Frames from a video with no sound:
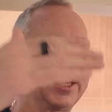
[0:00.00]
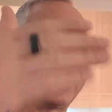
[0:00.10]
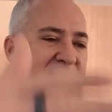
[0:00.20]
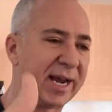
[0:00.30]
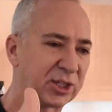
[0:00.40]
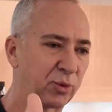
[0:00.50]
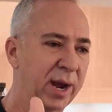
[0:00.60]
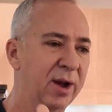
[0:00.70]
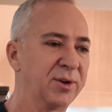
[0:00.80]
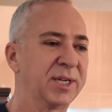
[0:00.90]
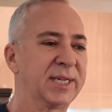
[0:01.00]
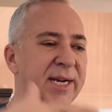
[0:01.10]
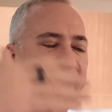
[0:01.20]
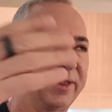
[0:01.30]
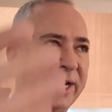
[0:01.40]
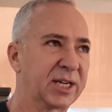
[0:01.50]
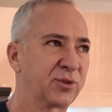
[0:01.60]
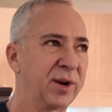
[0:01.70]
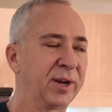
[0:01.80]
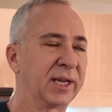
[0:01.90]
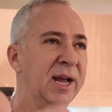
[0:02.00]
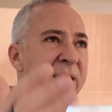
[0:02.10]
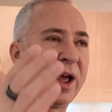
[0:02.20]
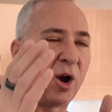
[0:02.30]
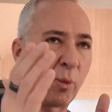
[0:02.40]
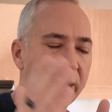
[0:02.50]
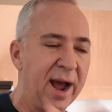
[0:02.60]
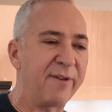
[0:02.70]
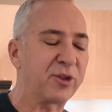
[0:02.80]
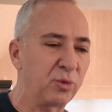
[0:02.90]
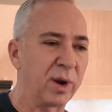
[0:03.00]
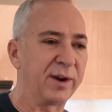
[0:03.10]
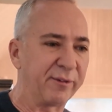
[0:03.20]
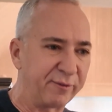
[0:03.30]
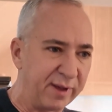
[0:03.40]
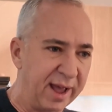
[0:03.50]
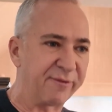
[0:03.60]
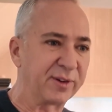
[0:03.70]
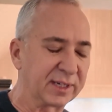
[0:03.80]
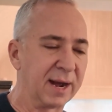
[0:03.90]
to the next round and getting to the next round. Like, we have to run a effing